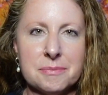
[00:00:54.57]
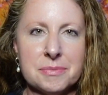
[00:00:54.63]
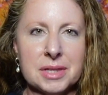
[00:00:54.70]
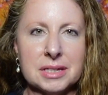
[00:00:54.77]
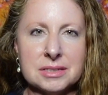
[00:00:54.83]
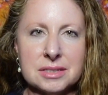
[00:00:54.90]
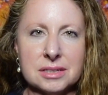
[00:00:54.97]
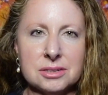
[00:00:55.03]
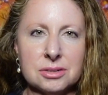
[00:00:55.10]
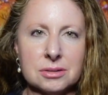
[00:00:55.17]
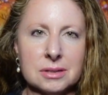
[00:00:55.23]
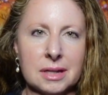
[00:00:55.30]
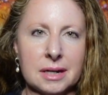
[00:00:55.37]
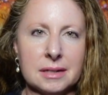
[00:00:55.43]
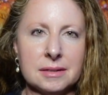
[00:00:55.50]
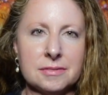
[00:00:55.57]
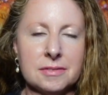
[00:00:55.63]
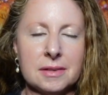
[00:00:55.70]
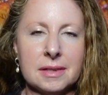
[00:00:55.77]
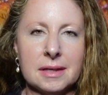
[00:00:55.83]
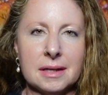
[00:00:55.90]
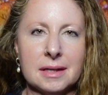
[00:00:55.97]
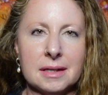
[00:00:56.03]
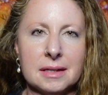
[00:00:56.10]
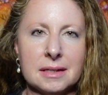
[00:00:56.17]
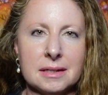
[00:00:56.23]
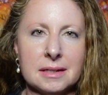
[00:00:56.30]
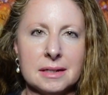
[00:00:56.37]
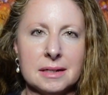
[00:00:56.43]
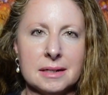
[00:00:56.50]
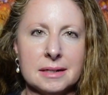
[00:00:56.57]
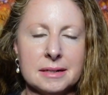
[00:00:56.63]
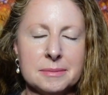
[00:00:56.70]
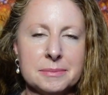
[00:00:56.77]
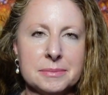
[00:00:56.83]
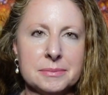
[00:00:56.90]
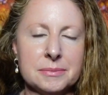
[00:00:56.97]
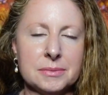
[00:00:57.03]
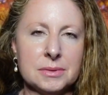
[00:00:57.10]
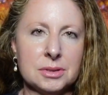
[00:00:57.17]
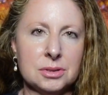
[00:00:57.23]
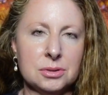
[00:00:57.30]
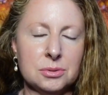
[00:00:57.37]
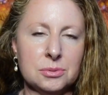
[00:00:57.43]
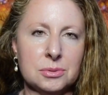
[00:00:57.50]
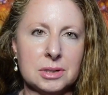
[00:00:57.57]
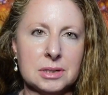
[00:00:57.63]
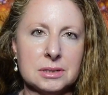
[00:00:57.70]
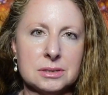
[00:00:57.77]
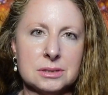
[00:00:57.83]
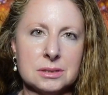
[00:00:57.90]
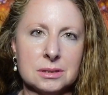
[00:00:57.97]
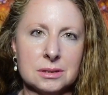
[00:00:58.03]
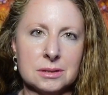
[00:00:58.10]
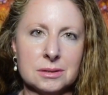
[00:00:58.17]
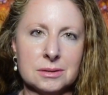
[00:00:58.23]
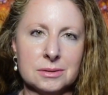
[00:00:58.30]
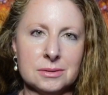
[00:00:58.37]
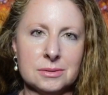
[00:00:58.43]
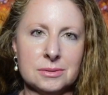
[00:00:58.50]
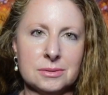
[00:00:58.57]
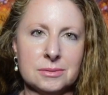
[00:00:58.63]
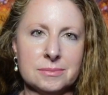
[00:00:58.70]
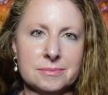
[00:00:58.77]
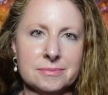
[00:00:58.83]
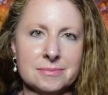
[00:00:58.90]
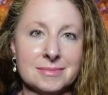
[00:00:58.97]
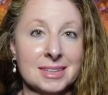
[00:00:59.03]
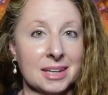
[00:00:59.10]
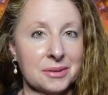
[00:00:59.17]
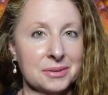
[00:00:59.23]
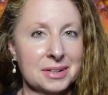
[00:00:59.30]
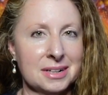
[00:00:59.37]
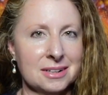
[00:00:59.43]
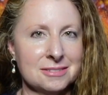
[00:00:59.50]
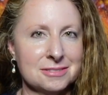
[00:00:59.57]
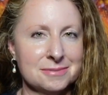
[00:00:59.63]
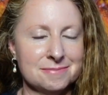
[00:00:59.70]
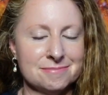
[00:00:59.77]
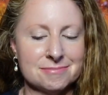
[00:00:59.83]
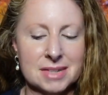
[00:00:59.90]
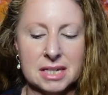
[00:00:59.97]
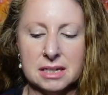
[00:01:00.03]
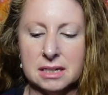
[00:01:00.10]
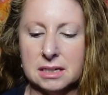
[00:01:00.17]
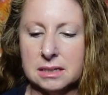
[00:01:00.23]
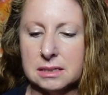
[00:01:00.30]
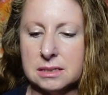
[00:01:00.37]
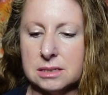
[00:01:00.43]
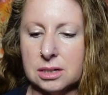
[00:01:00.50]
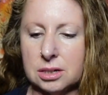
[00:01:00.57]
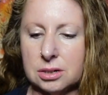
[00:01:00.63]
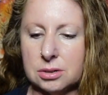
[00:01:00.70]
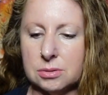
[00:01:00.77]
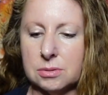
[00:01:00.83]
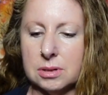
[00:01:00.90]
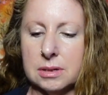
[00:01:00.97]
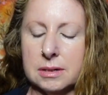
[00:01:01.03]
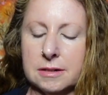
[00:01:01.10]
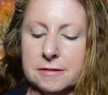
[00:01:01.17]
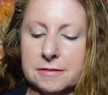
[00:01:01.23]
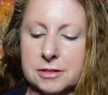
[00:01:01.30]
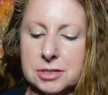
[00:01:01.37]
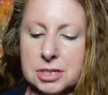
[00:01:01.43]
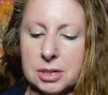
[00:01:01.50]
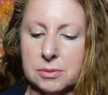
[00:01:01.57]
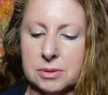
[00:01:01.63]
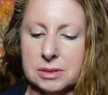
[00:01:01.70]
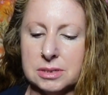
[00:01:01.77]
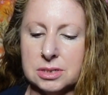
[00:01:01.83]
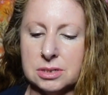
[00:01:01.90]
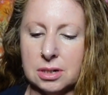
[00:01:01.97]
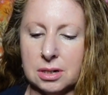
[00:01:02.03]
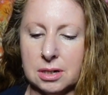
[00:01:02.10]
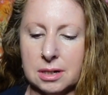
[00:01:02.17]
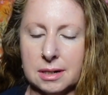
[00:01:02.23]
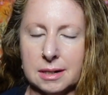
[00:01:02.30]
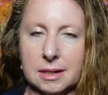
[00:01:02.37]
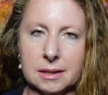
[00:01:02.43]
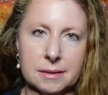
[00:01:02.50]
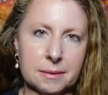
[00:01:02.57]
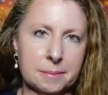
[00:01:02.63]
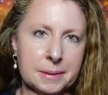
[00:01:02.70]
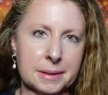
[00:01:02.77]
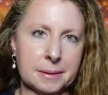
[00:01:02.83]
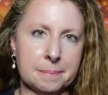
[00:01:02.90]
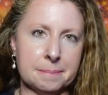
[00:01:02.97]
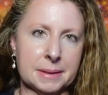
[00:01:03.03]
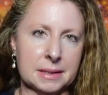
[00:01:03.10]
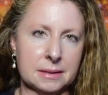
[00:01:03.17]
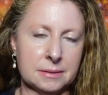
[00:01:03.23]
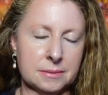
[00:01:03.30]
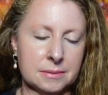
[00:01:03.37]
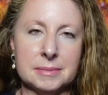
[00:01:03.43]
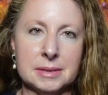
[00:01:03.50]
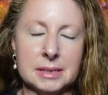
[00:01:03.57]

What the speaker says: things in your life that you want to get rid of. So first I wanted to talk a little bit about